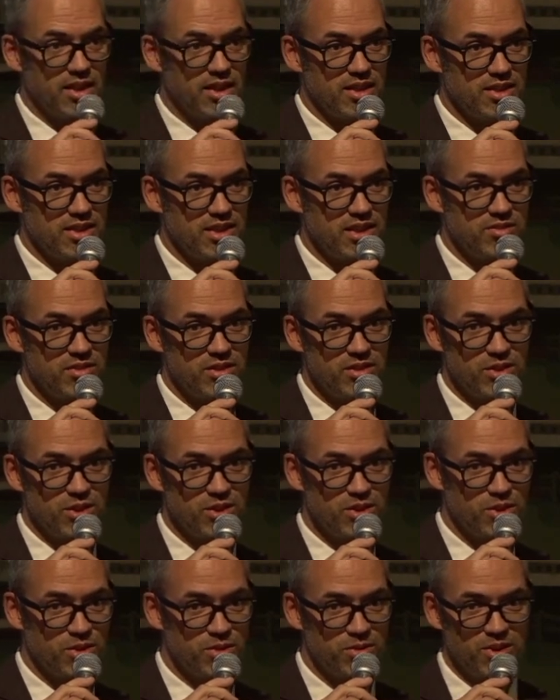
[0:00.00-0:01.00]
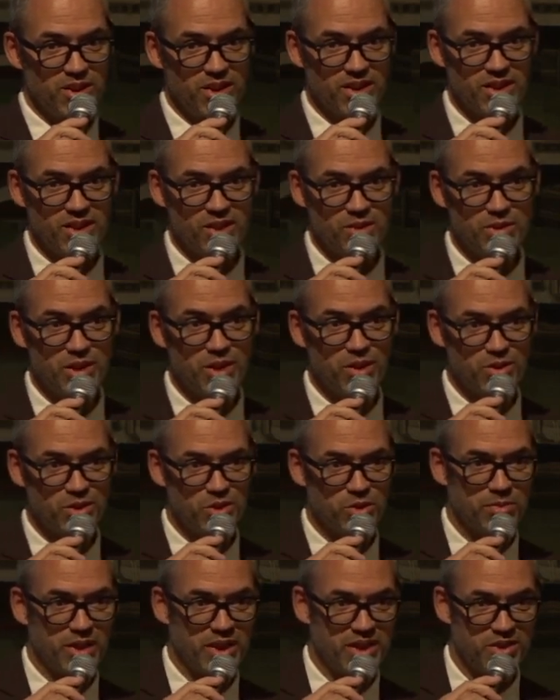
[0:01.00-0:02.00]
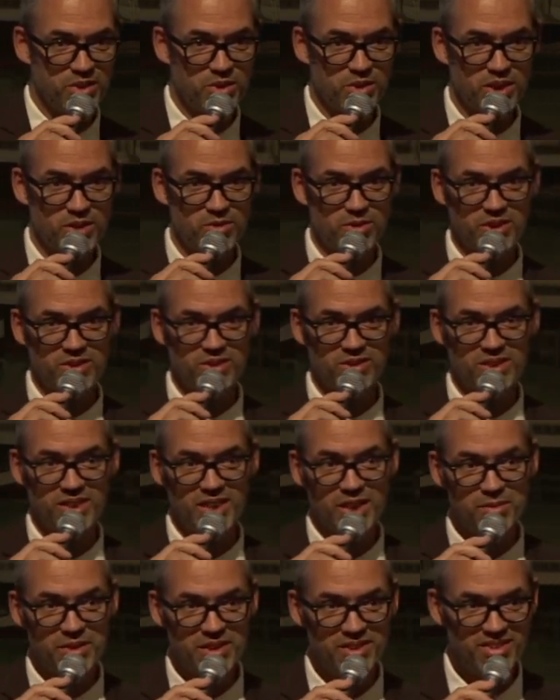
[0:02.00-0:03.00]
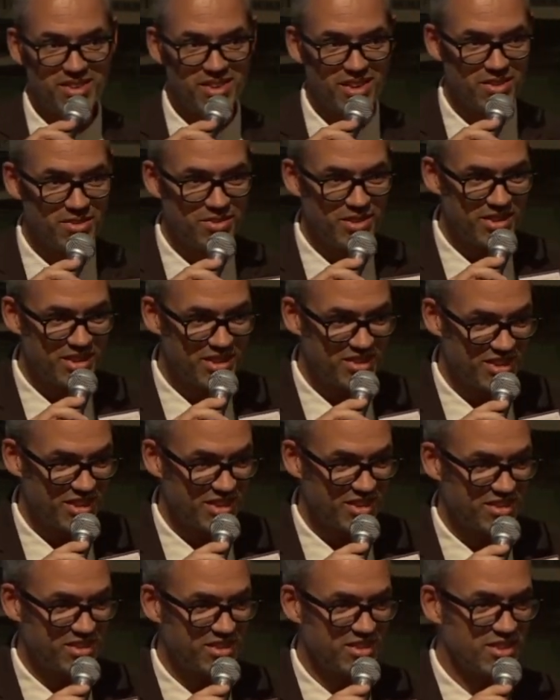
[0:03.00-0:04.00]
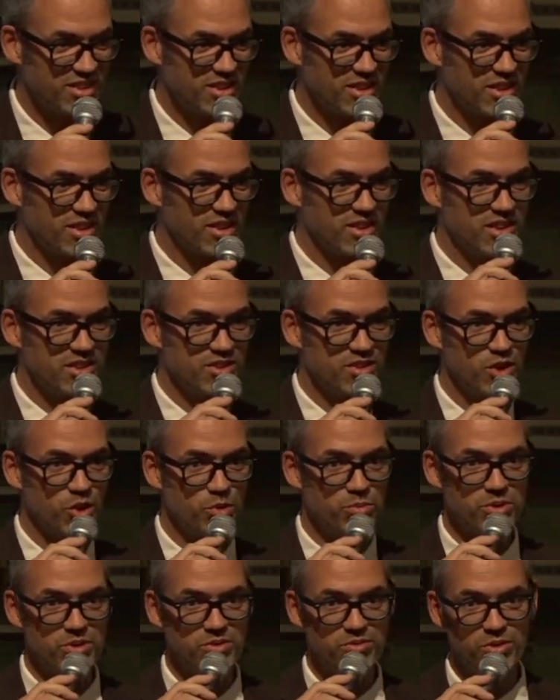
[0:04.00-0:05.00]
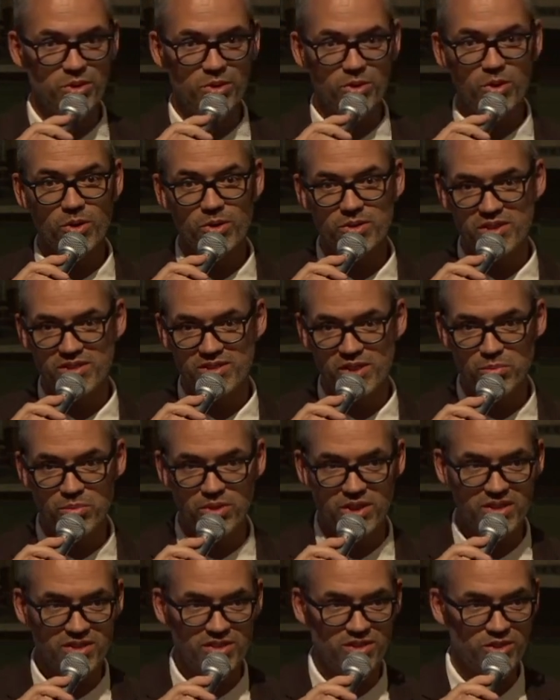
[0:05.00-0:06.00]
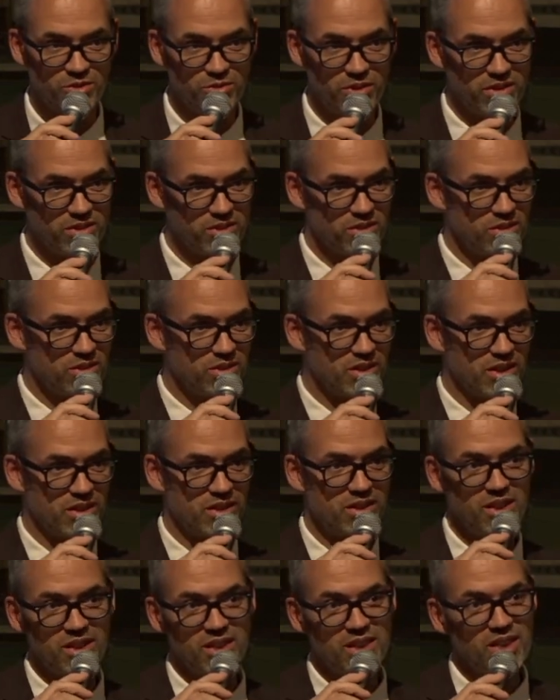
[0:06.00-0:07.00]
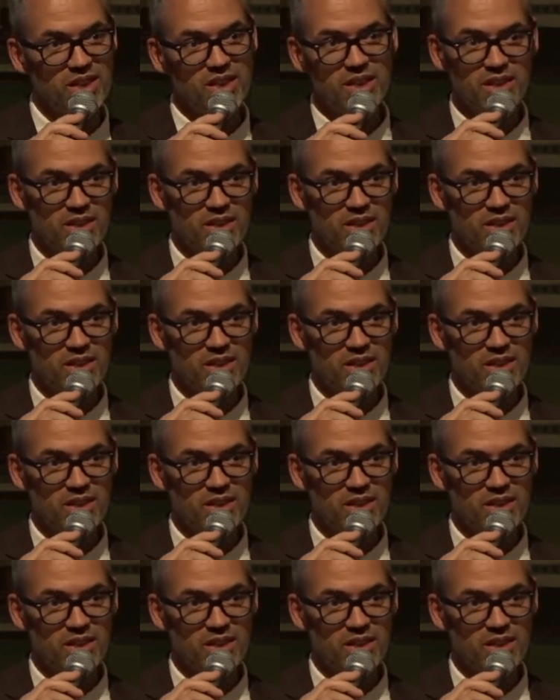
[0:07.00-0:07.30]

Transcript: And even though we all know Marie Curie was a chemist and a physicist, it's open for all disciplines, whether you are